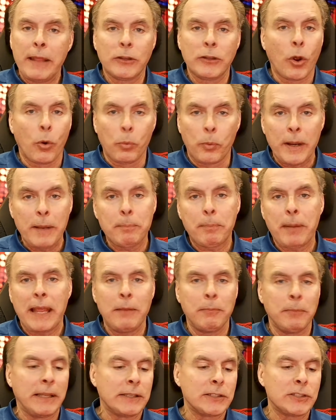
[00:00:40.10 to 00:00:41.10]
rent
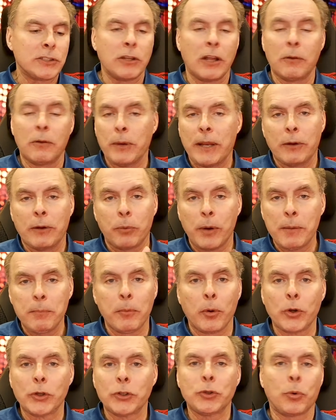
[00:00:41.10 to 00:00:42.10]
payments. We had rent
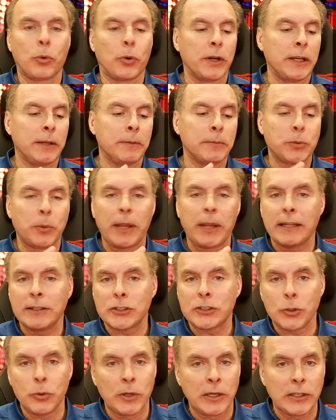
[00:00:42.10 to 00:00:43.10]
moratoriums. We had
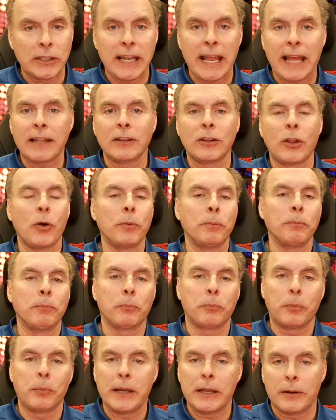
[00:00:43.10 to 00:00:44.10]
student debt loan
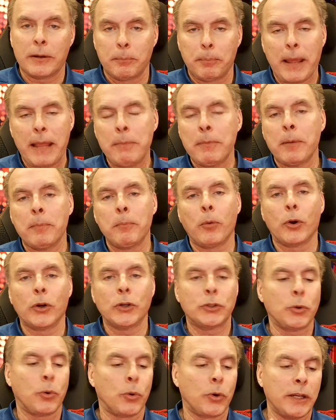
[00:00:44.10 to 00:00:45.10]
payment
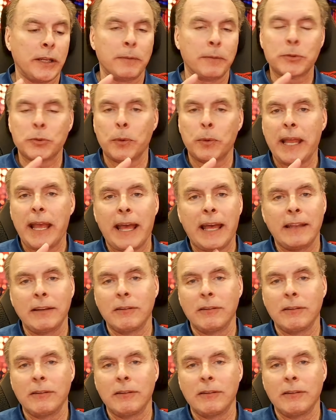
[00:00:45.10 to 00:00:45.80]
moratoriums. We had,